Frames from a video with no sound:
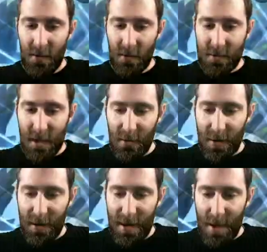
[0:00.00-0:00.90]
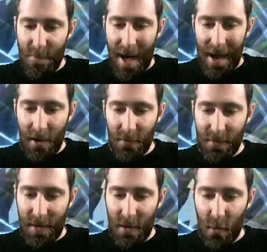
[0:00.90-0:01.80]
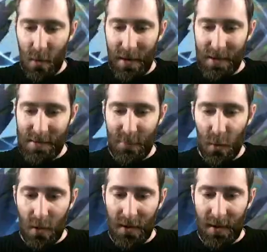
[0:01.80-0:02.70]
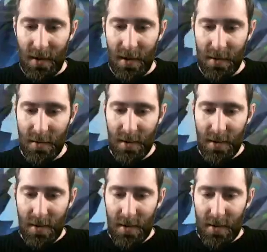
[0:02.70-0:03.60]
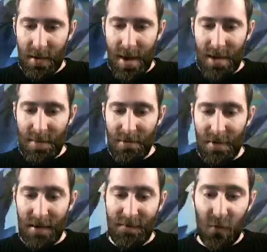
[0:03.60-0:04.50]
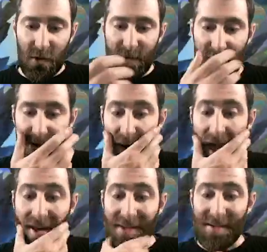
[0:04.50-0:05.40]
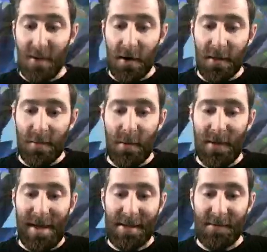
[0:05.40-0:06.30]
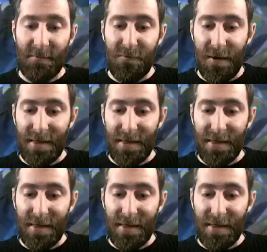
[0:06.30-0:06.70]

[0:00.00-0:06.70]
it looks like we're going to get back on the winners board here. Enemy reinforcements, and there's a lot of them, but we get some